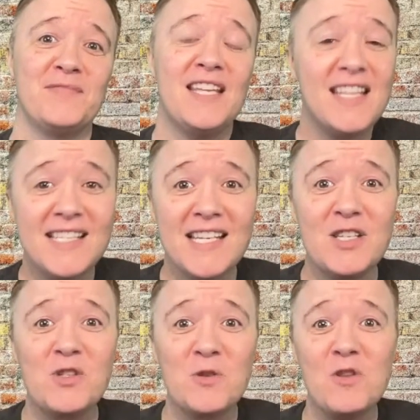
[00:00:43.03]
And this
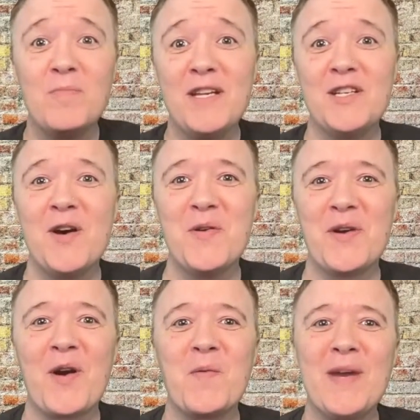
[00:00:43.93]
is Truth Be Told,
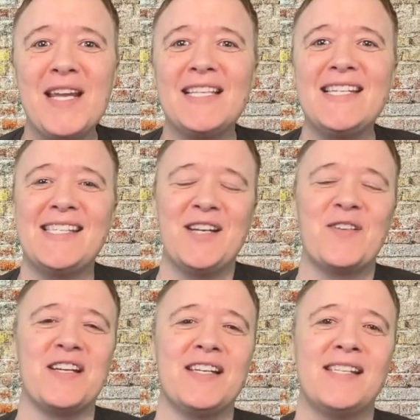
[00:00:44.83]
our weekly
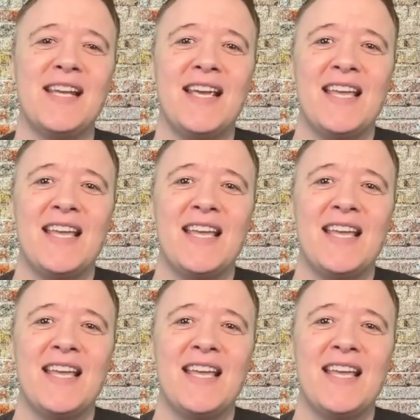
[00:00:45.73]
series